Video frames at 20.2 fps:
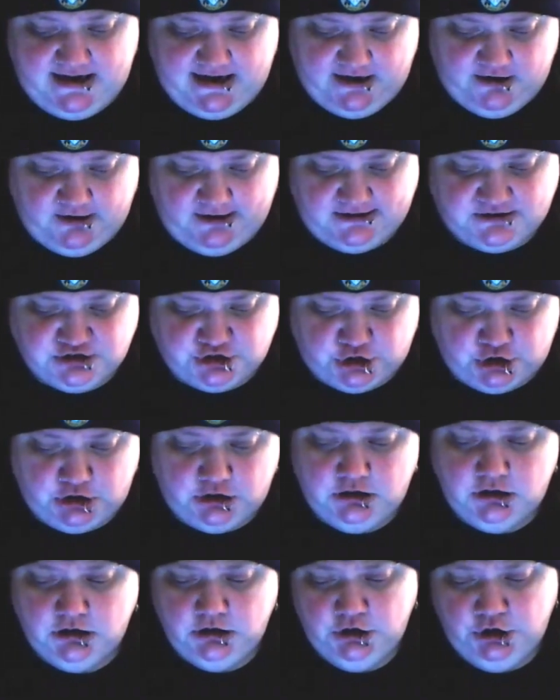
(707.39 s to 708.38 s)
character,
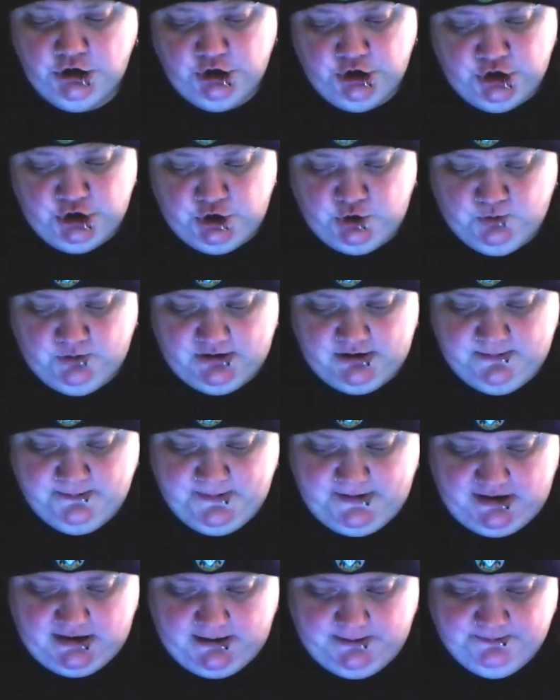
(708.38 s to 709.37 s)
who would it
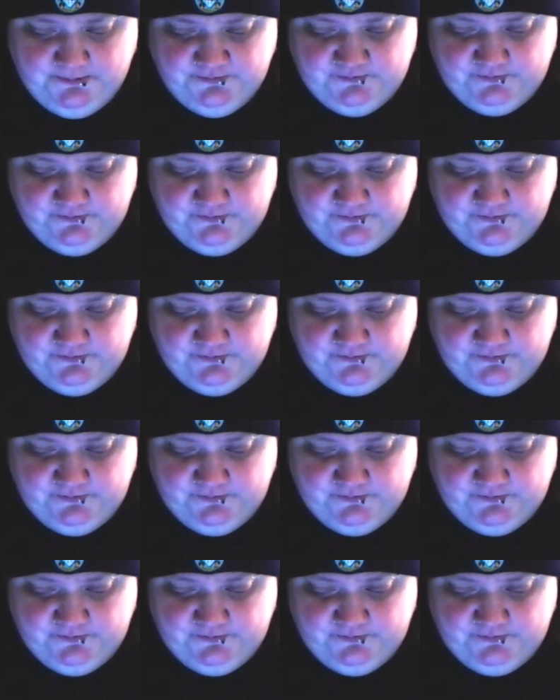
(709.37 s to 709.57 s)
be?